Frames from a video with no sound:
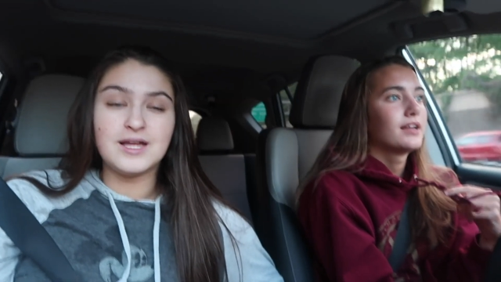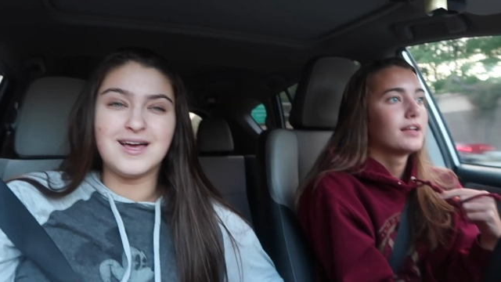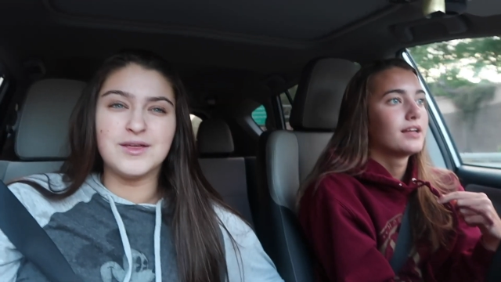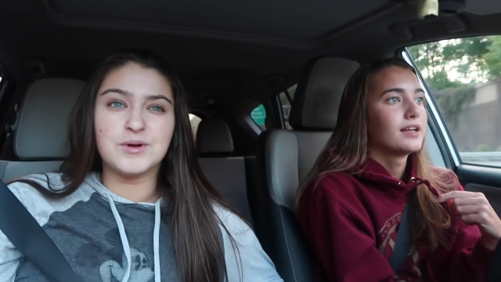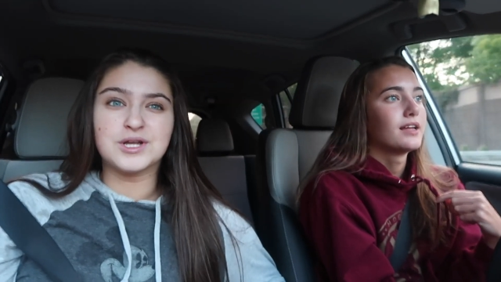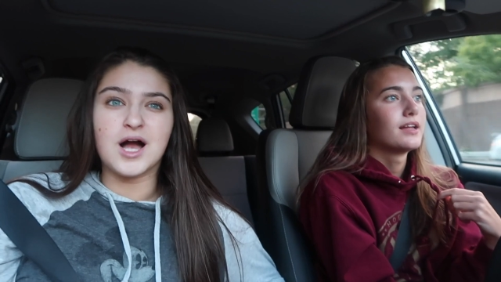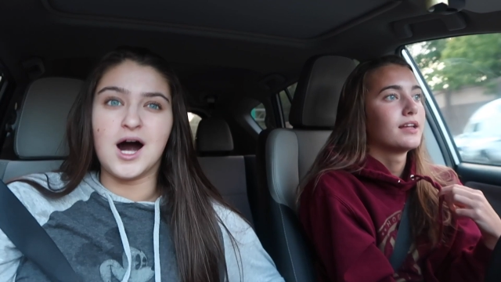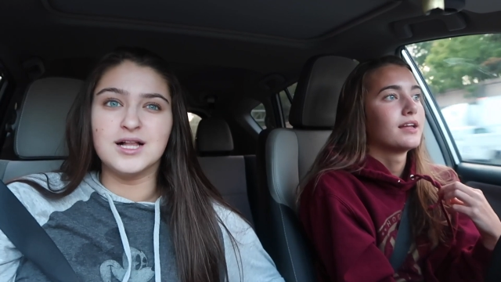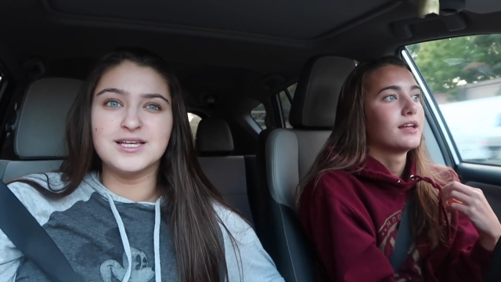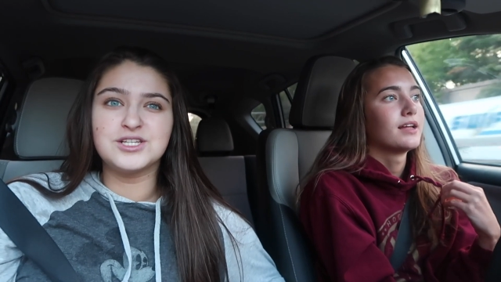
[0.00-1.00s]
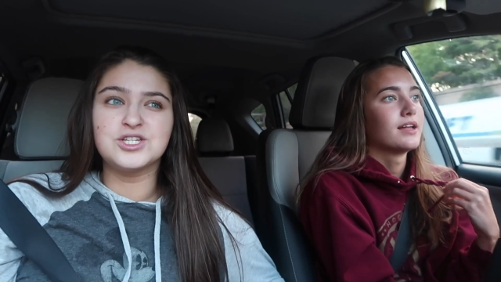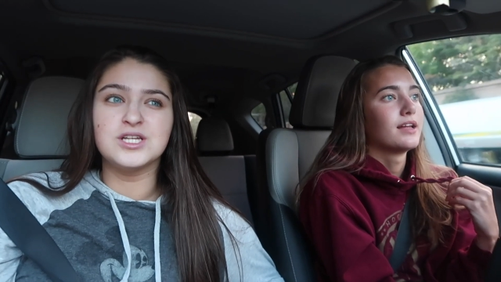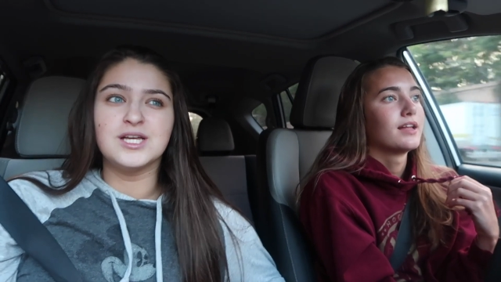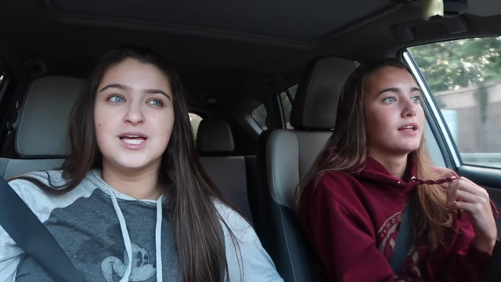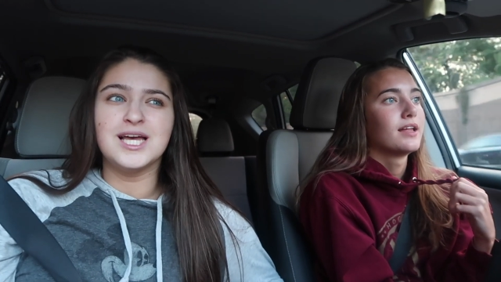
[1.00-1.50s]
Speaker 1: and now that we're in college,
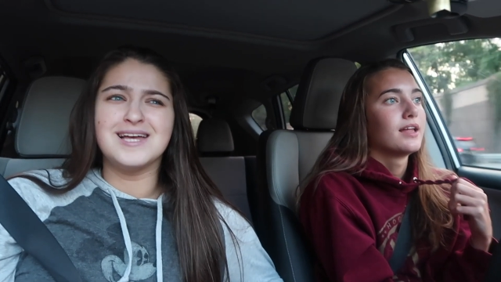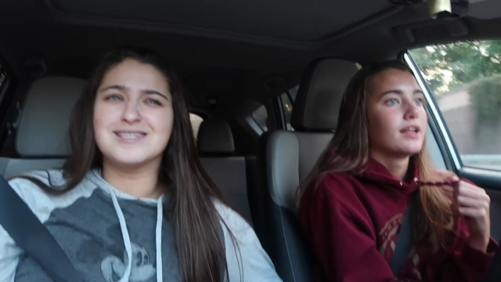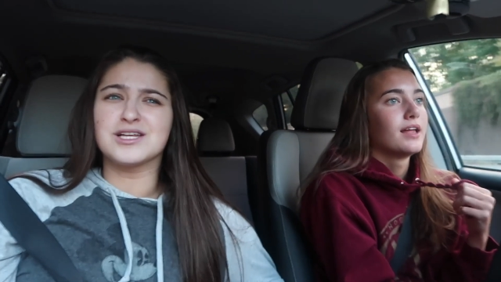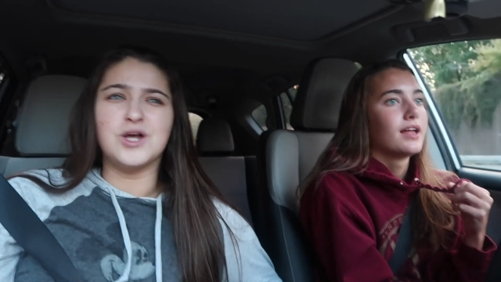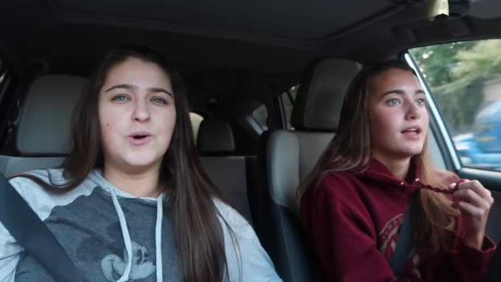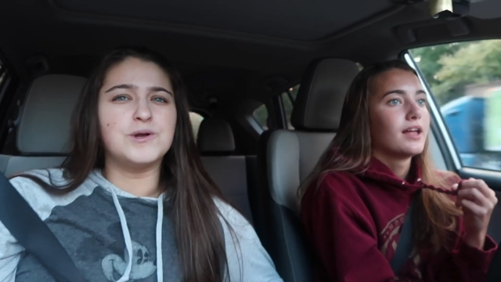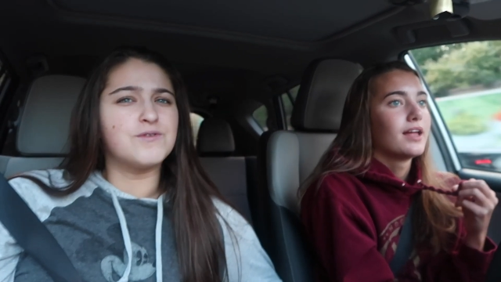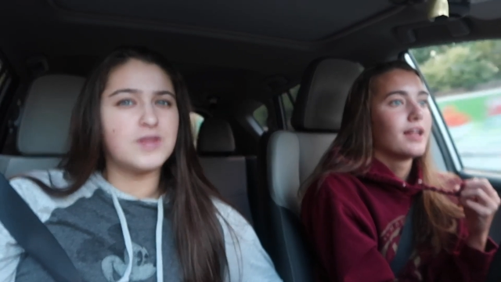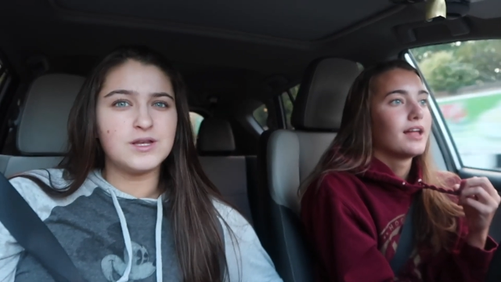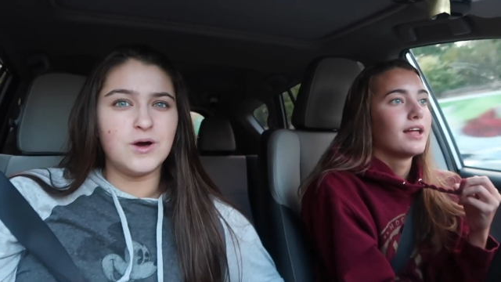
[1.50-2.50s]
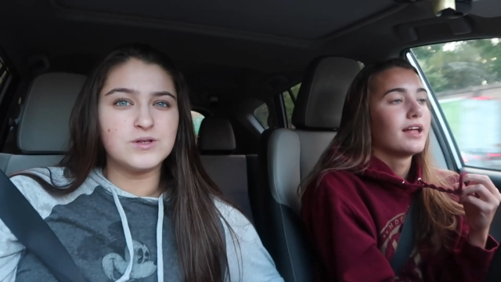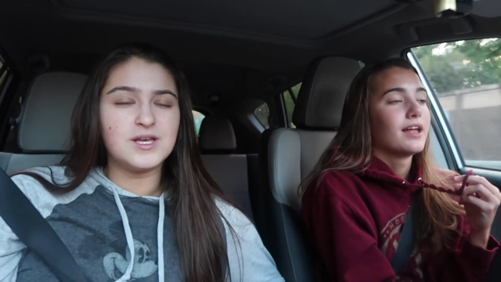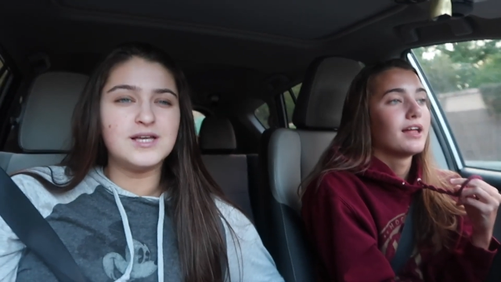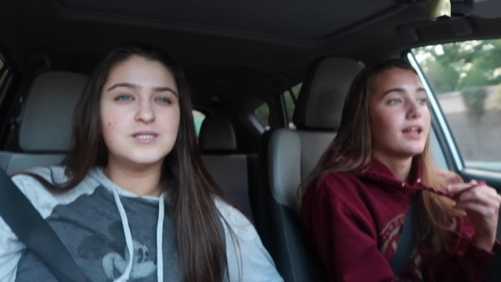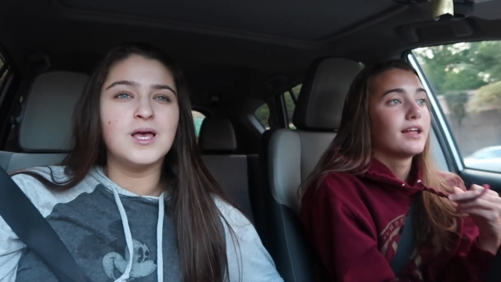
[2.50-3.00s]
it's like no one really knows
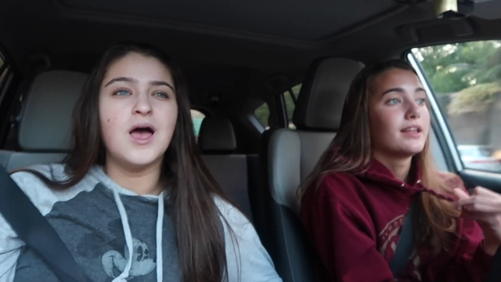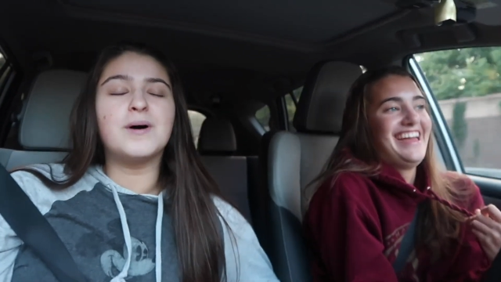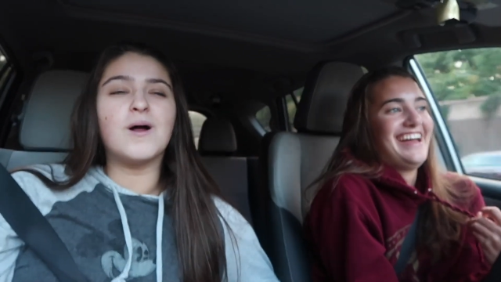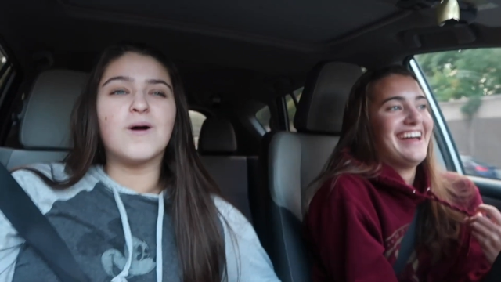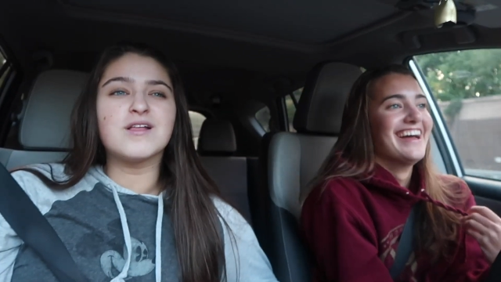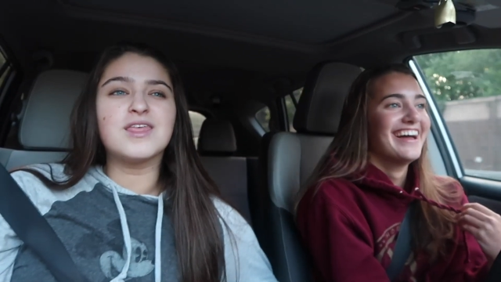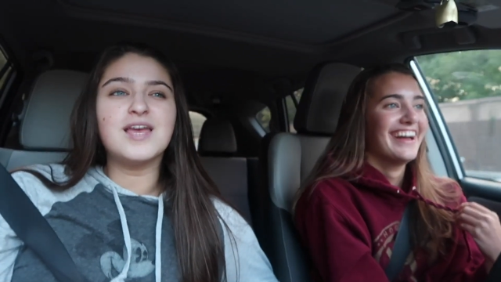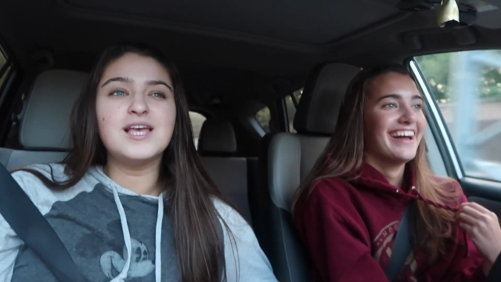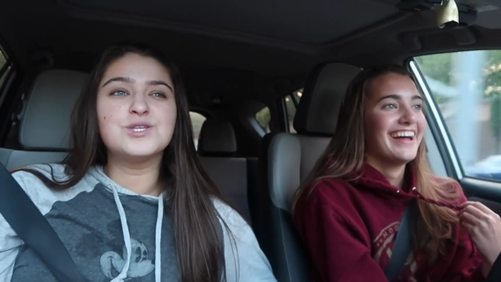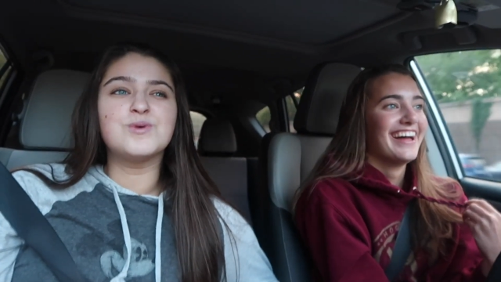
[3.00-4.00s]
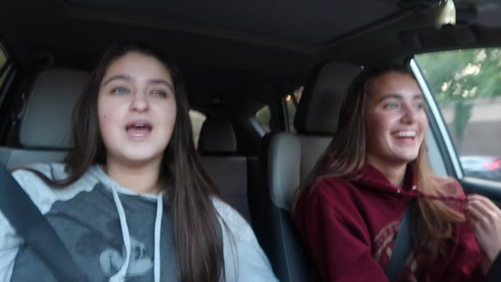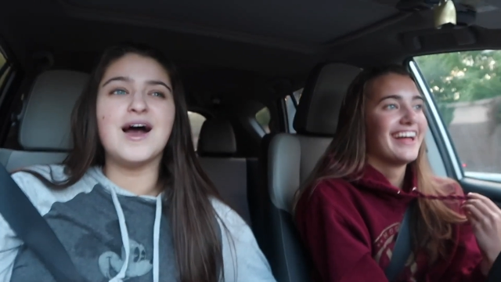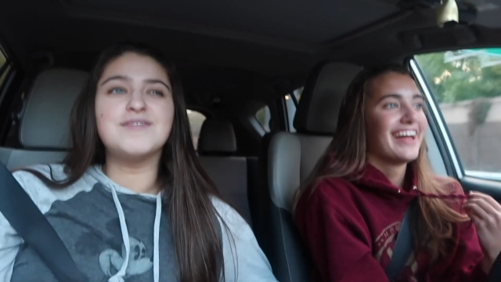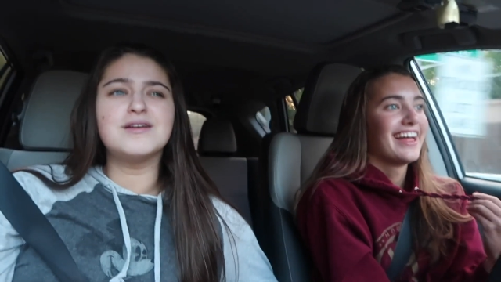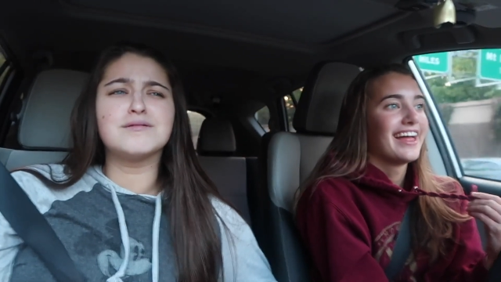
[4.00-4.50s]
us, but our thing is we
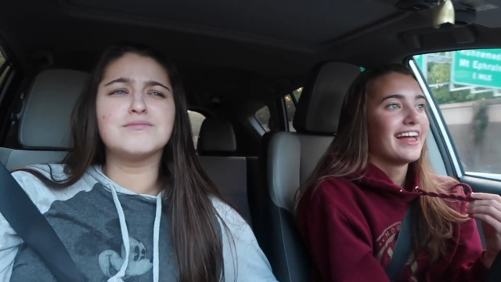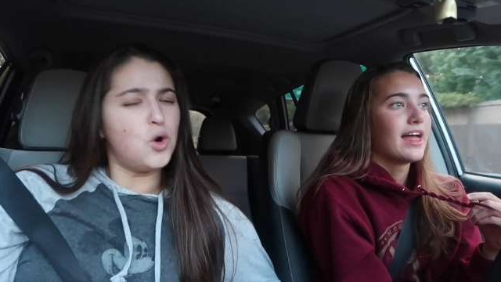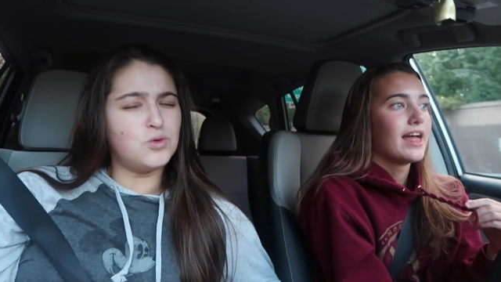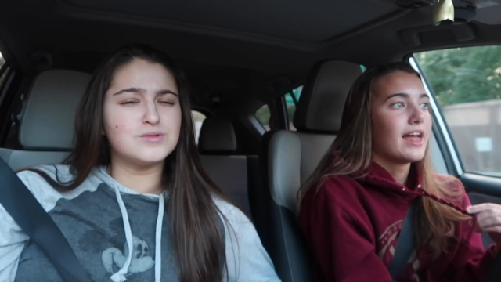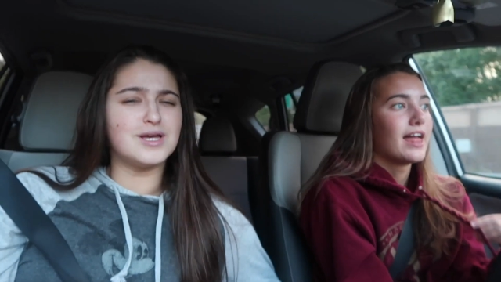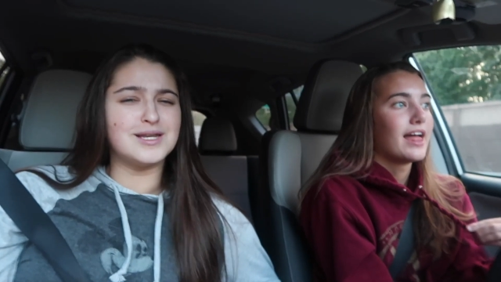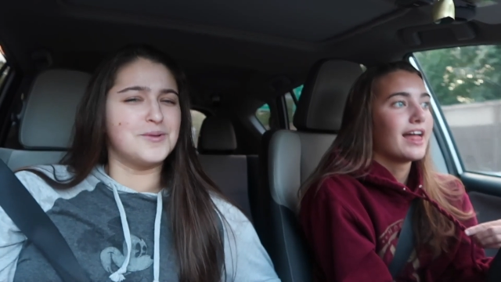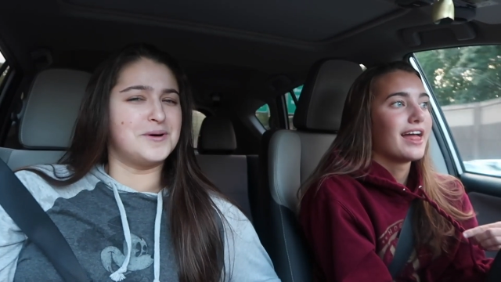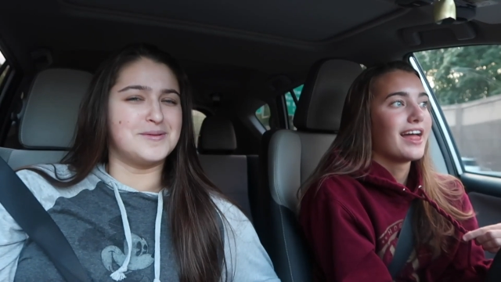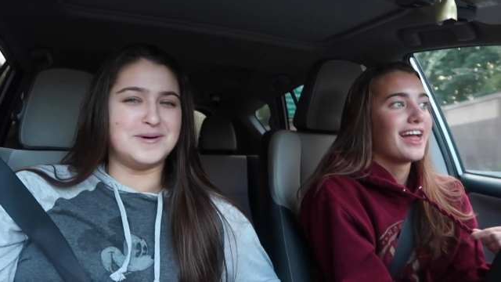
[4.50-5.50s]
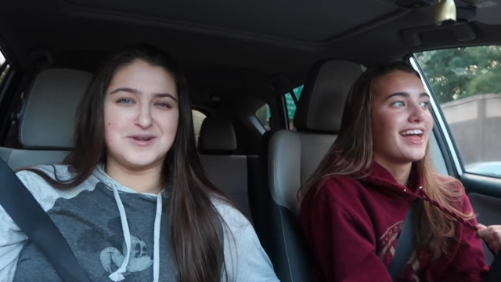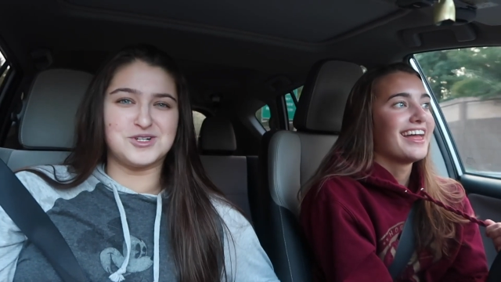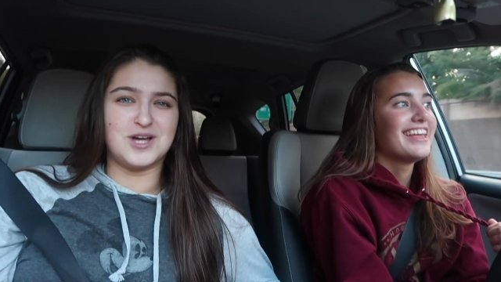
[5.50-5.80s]
haven't told anyone about our